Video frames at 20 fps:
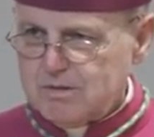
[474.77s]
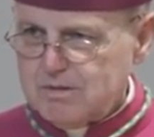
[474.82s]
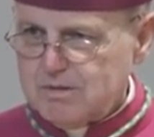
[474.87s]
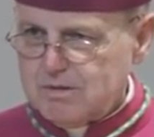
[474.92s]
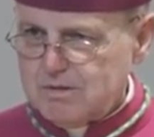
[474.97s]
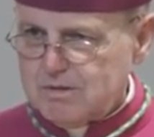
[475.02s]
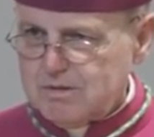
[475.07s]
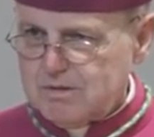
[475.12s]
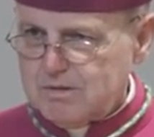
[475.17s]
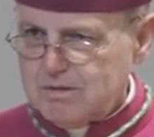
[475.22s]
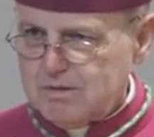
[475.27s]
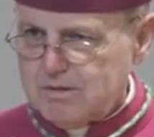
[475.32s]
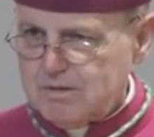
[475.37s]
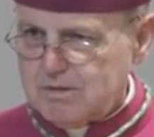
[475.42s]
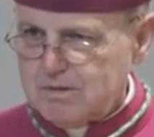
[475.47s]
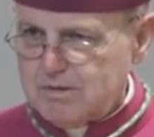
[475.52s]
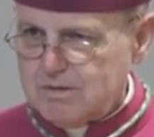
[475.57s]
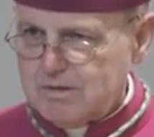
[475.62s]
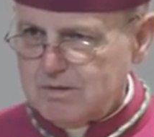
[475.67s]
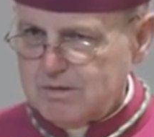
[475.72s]

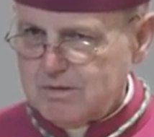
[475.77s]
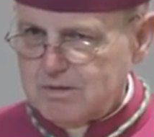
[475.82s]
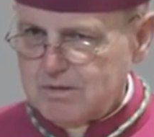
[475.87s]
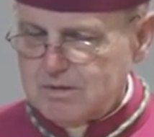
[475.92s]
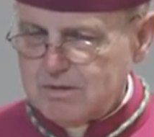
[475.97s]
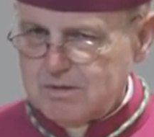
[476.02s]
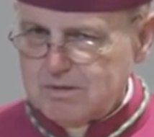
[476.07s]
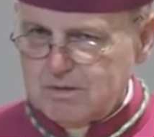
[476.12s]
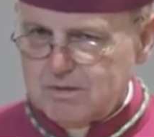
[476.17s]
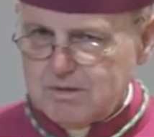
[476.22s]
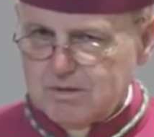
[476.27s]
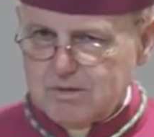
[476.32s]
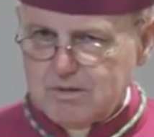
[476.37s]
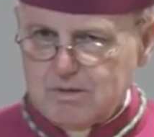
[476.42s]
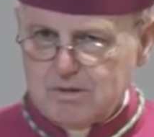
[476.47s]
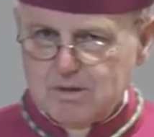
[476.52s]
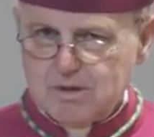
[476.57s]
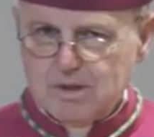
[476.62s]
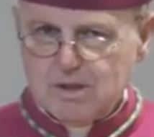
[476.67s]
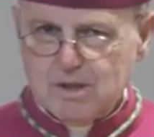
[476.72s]

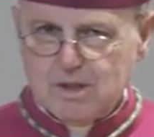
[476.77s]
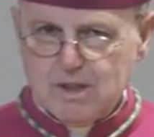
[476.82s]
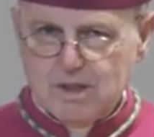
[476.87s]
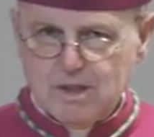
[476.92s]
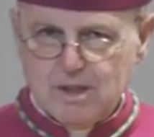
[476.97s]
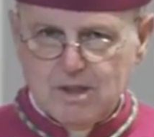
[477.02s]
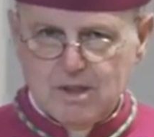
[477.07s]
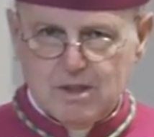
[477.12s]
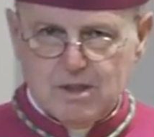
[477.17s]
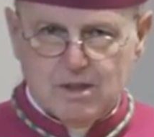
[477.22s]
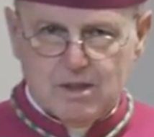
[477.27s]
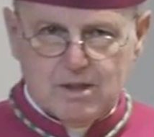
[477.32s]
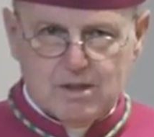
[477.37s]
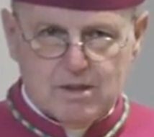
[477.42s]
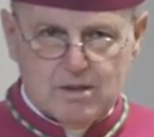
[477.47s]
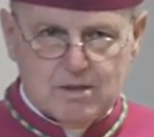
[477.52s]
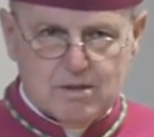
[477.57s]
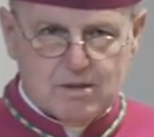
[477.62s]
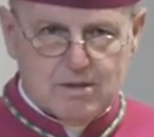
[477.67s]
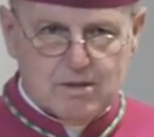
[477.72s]

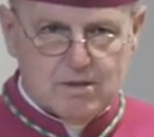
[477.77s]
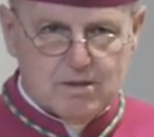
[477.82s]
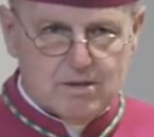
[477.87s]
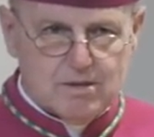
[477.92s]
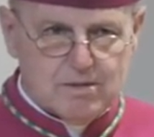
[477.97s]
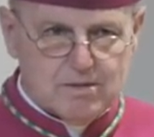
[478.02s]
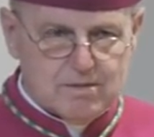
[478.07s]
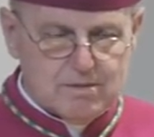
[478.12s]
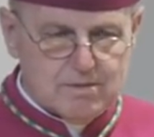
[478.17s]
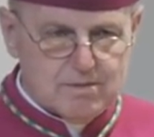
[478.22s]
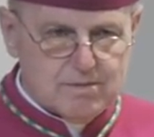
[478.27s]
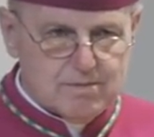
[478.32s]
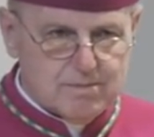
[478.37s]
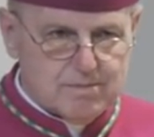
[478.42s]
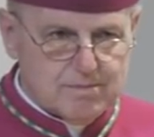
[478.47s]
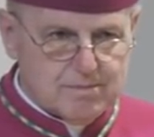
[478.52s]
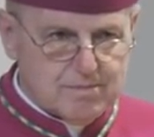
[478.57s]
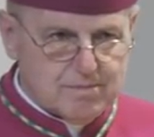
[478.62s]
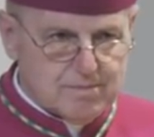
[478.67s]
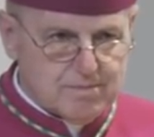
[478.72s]

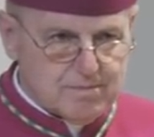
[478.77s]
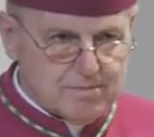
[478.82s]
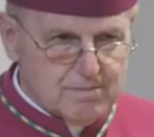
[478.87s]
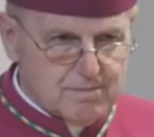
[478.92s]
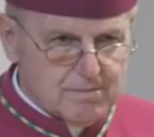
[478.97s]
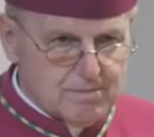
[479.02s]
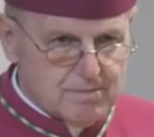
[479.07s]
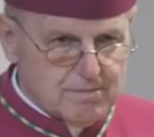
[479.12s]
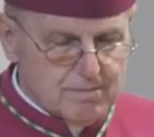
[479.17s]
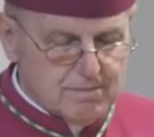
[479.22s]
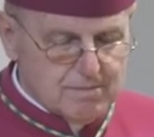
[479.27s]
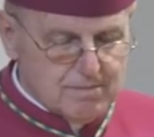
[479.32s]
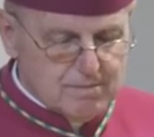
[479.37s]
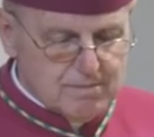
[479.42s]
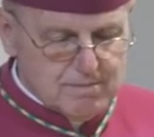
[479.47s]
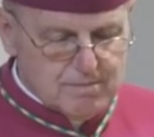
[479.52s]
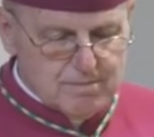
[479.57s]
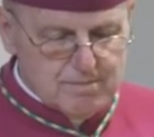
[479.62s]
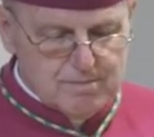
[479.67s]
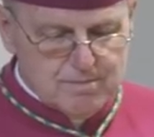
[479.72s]

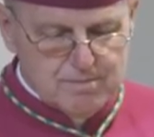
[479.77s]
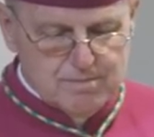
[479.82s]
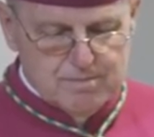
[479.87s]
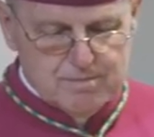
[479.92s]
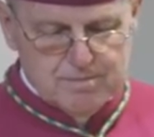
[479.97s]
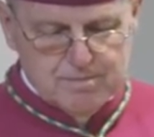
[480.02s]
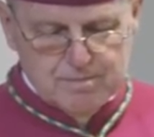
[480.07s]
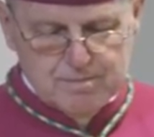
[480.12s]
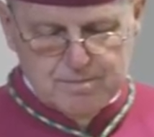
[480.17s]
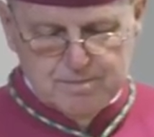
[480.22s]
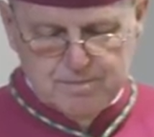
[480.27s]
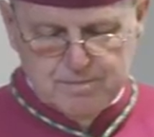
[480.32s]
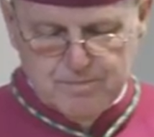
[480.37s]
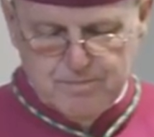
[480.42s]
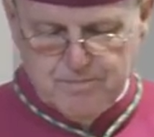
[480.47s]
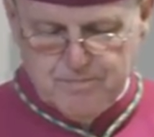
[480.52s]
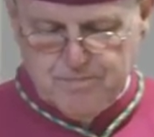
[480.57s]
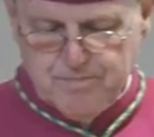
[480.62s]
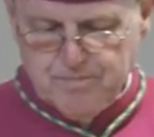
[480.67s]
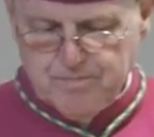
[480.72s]

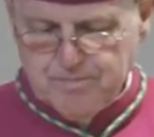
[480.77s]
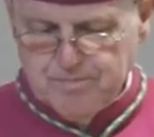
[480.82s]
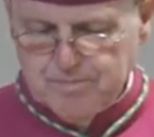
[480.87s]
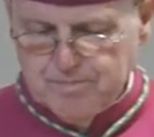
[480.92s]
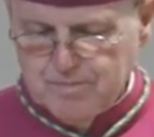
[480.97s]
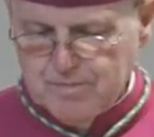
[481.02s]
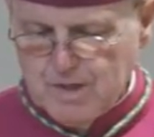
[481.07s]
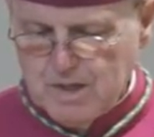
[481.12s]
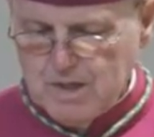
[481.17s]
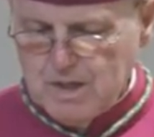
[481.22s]
Nobody speaks.